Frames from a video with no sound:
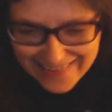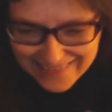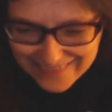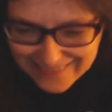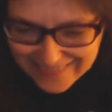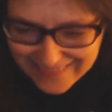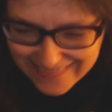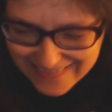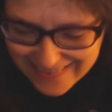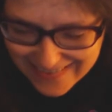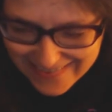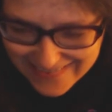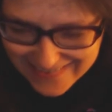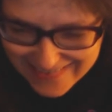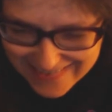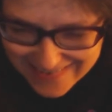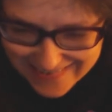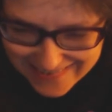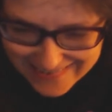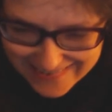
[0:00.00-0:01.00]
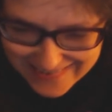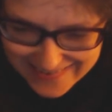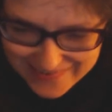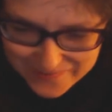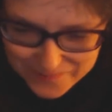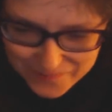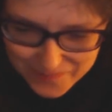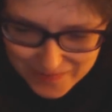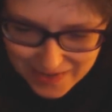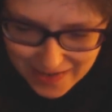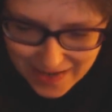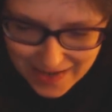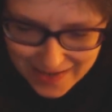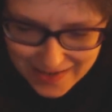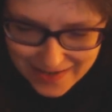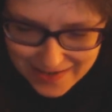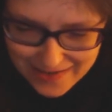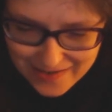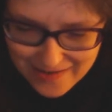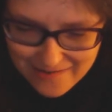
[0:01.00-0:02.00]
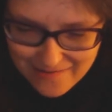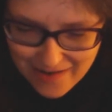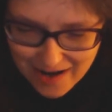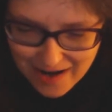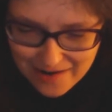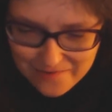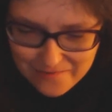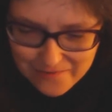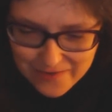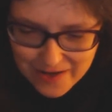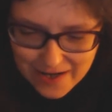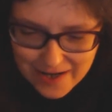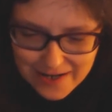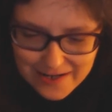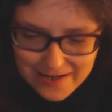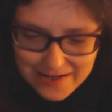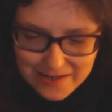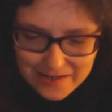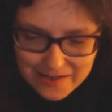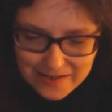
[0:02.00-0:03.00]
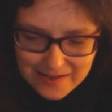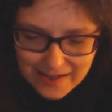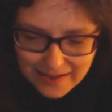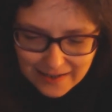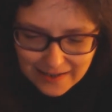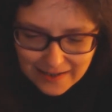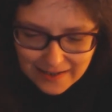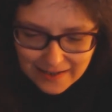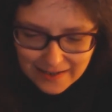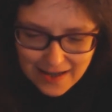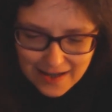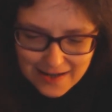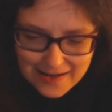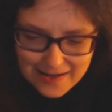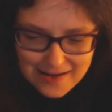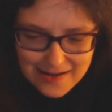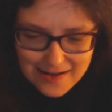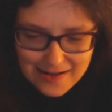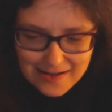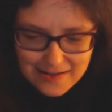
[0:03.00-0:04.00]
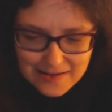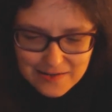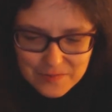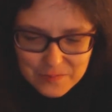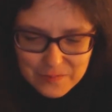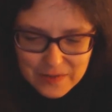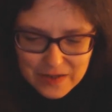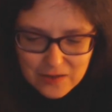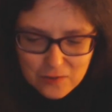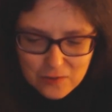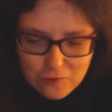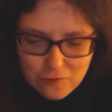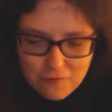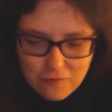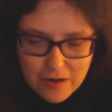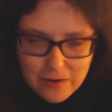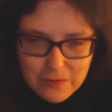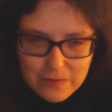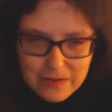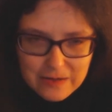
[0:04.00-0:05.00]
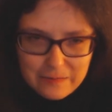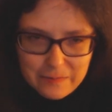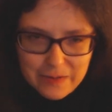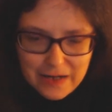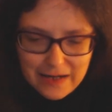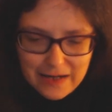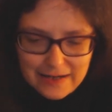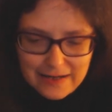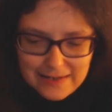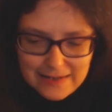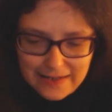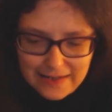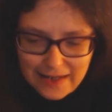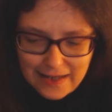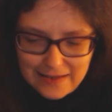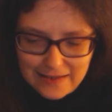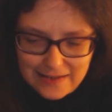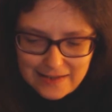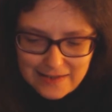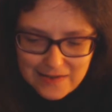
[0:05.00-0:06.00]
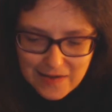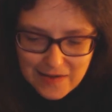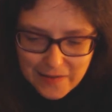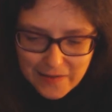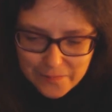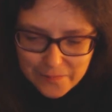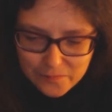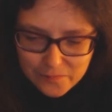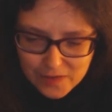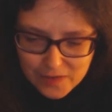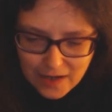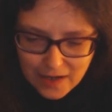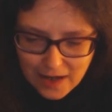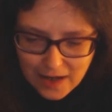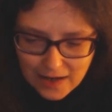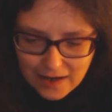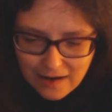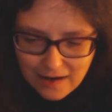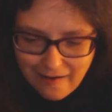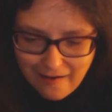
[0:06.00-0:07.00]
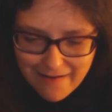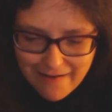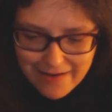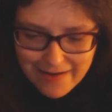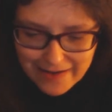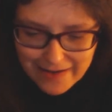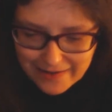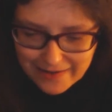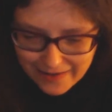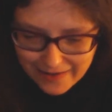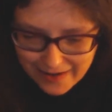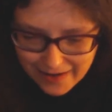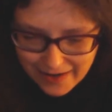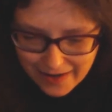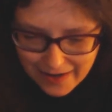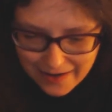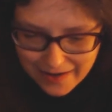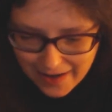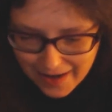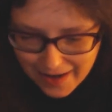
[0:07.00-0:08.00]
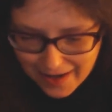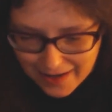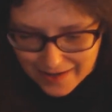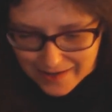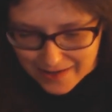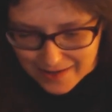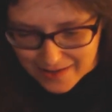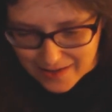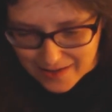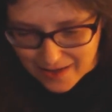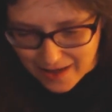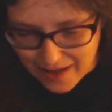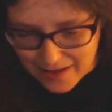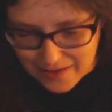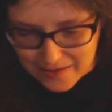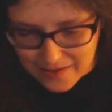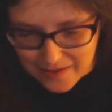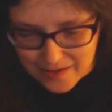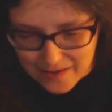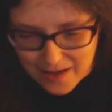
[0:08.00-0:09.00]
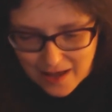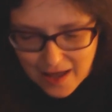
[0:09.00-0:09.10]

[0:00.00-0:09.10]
I thought that was good. And then they arrive at this tent, and it's a big throny place, and there's a guy in there, and he's like,